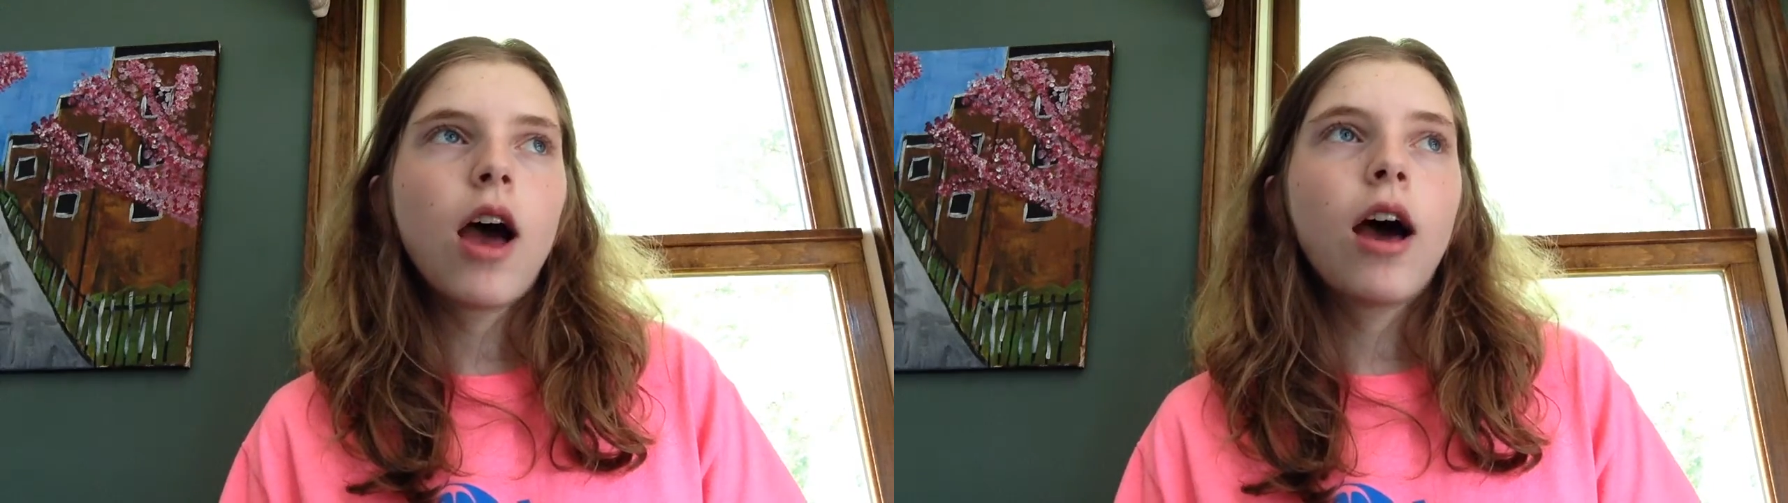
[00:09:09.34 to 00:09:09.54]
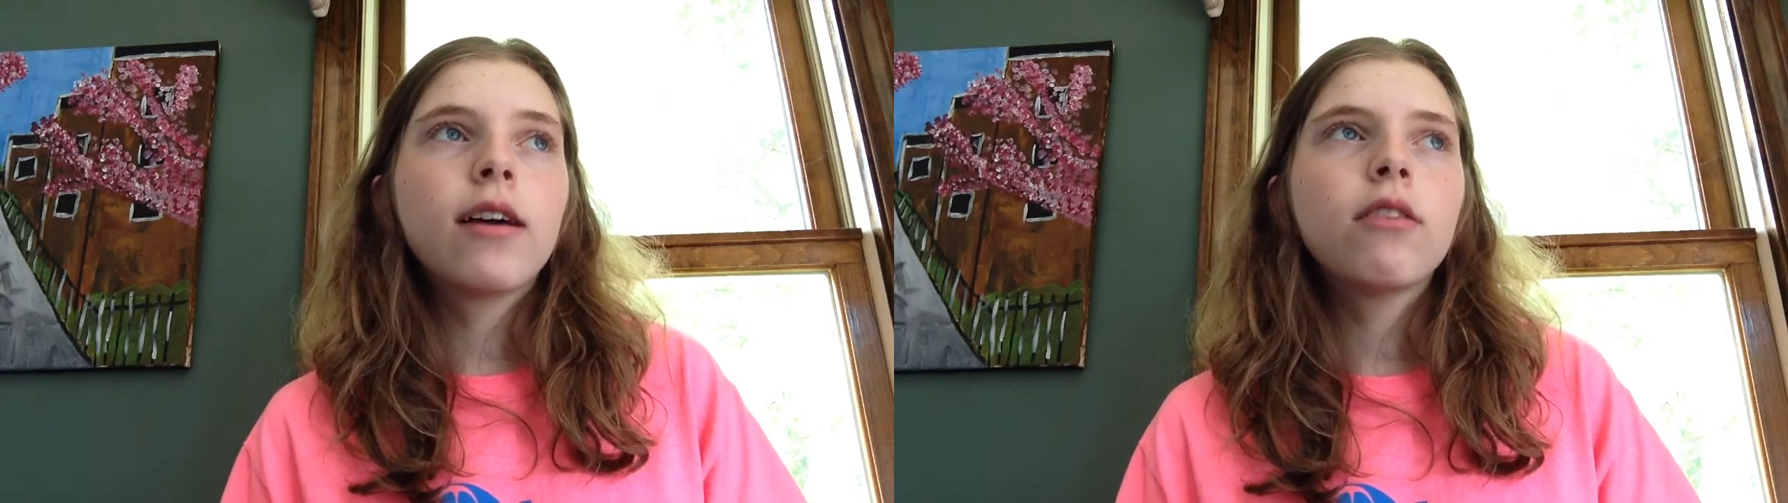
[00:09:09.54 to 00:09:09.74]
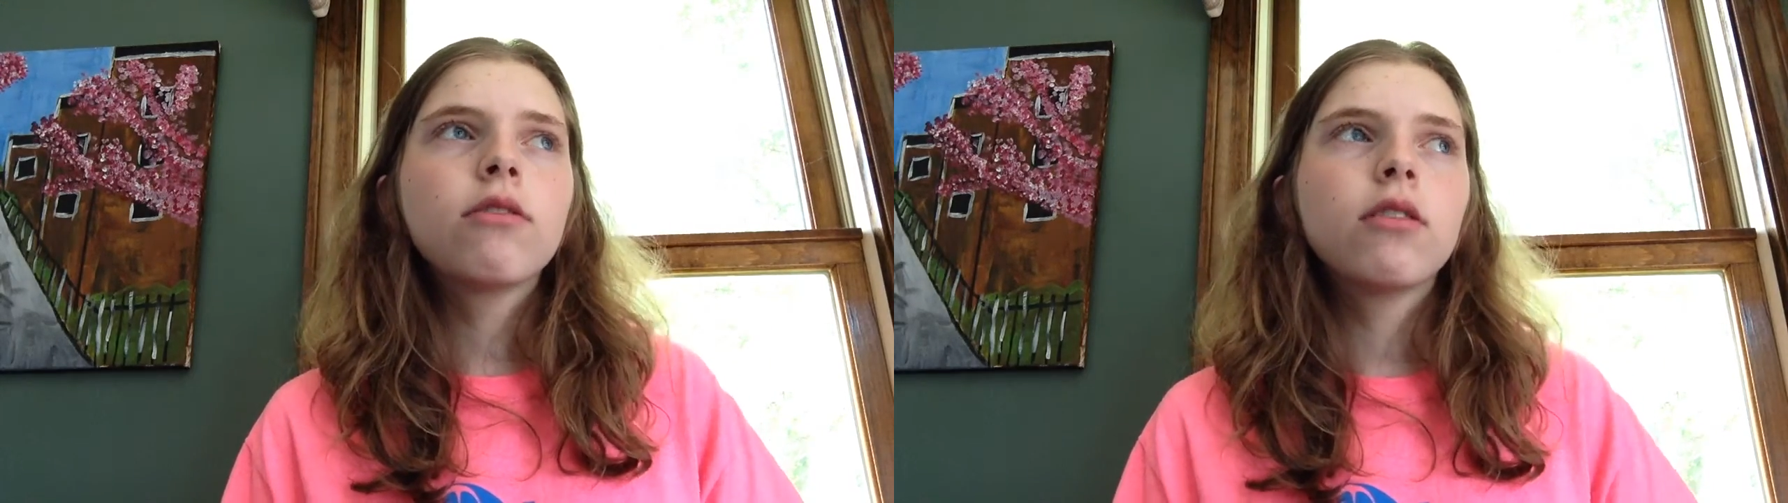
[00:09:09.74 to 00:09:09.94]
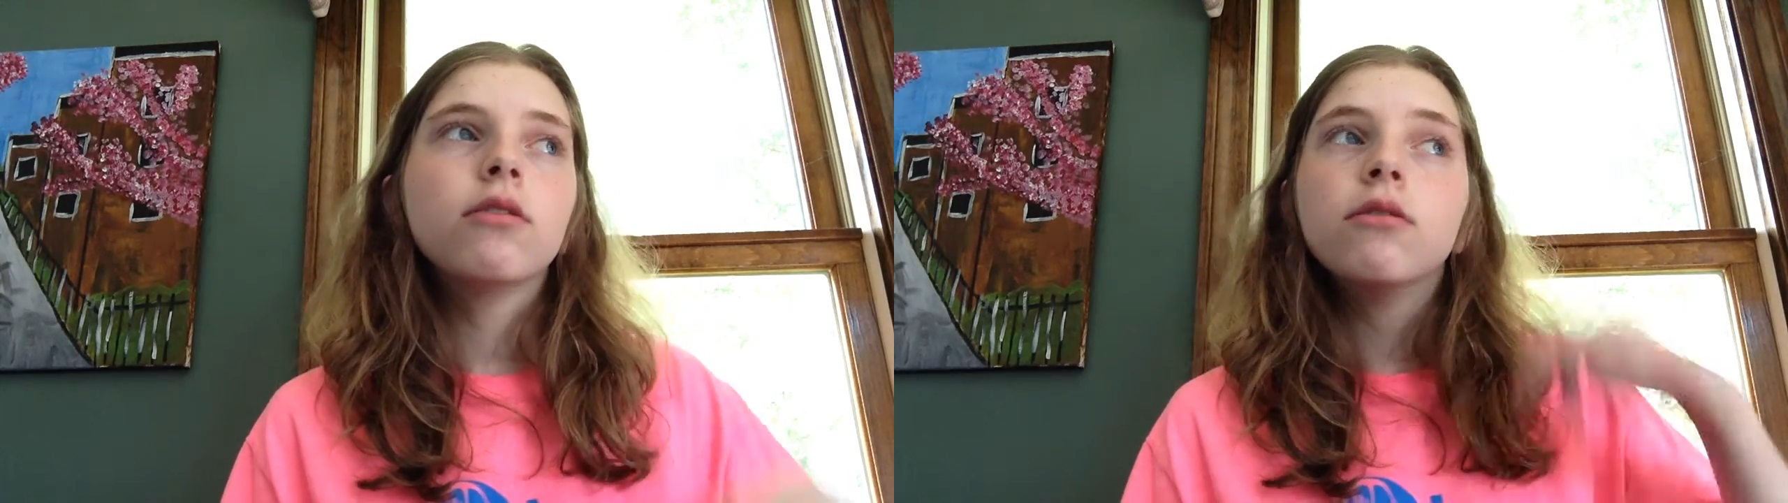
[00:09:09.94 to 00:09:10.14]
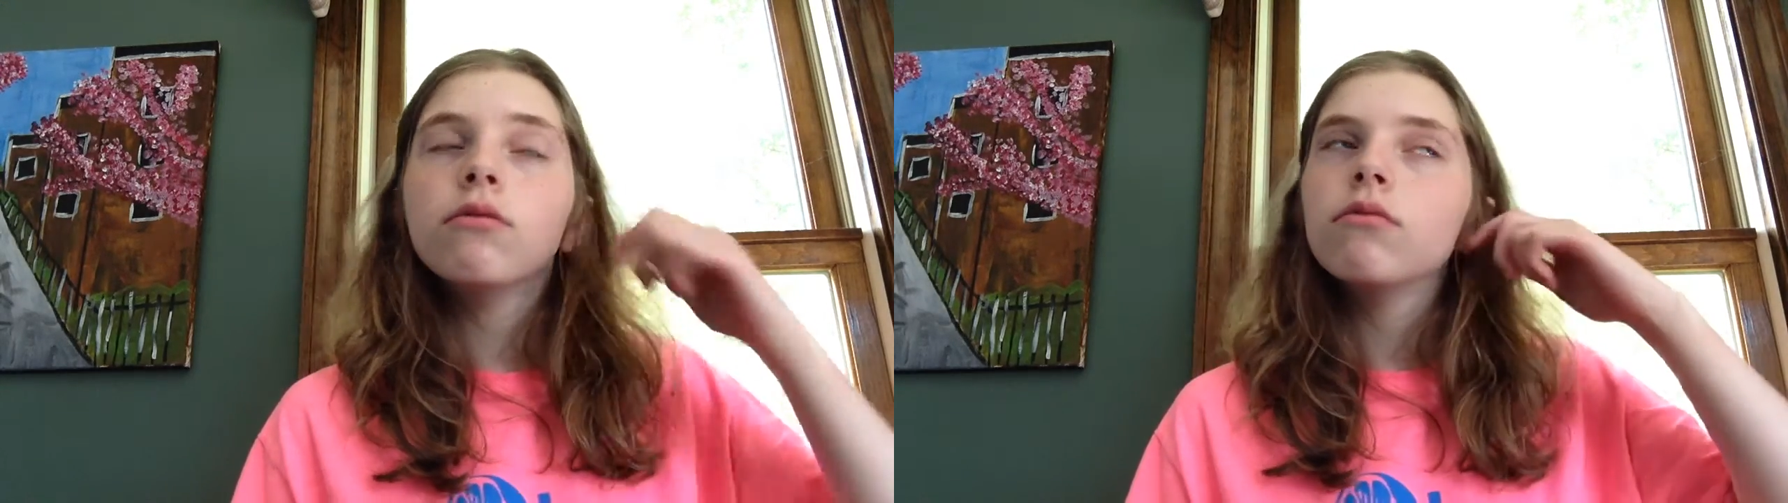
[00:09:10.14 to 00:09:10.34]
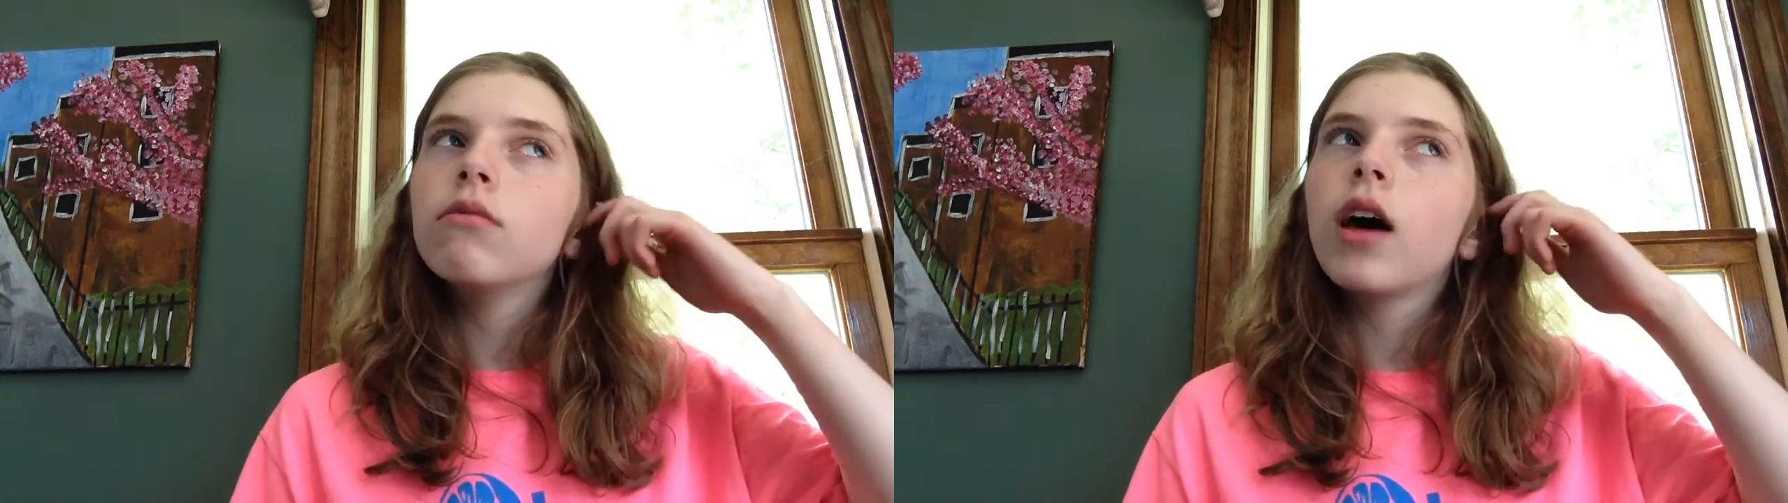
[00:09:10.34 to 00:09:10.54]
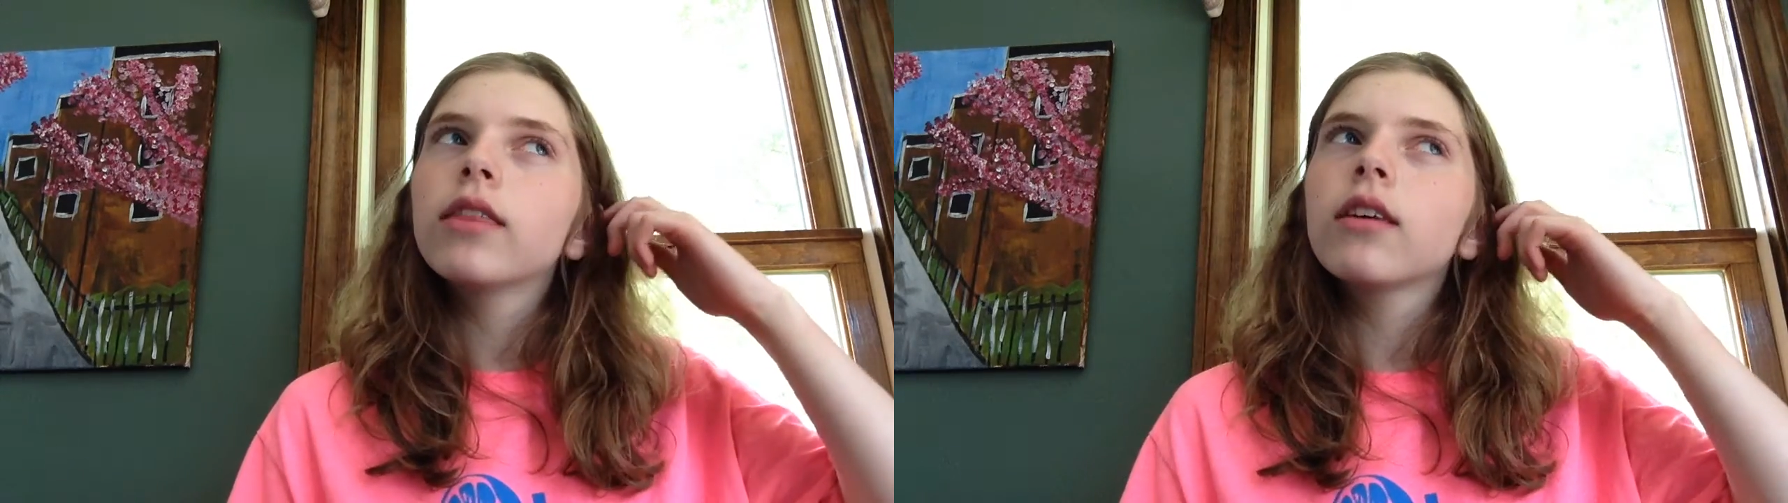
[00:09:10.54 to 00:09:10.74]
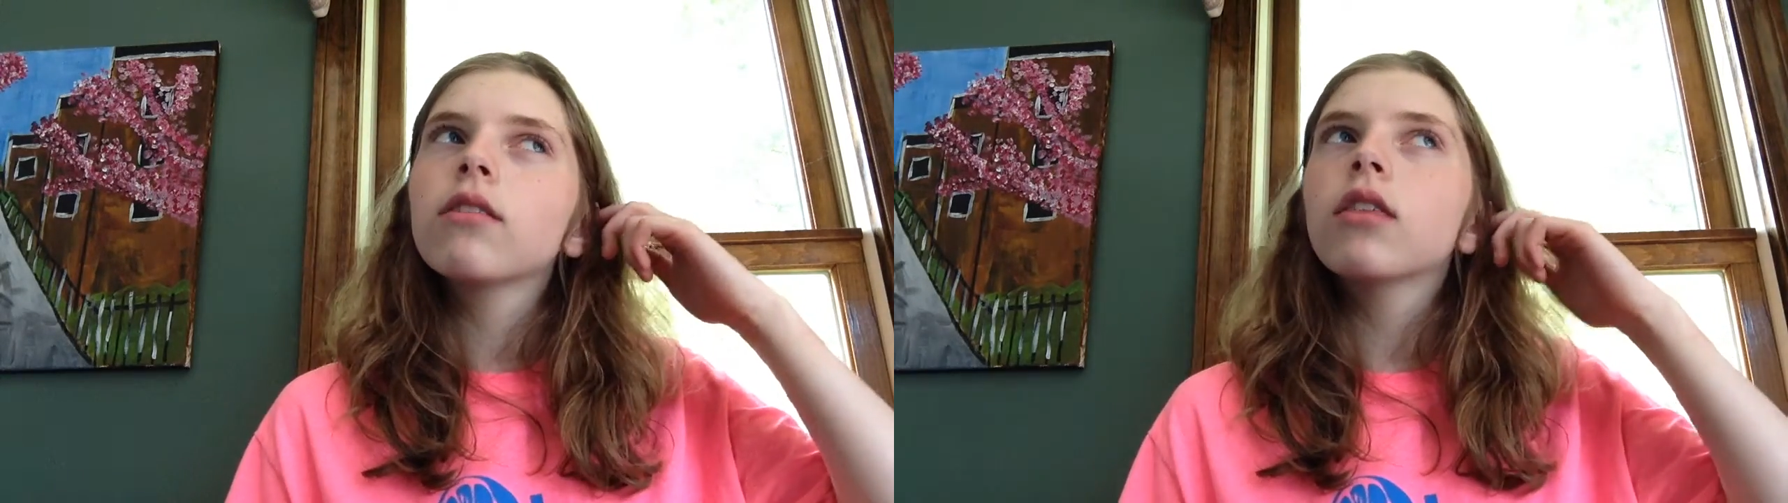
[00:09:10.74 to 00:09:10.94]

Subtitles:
I think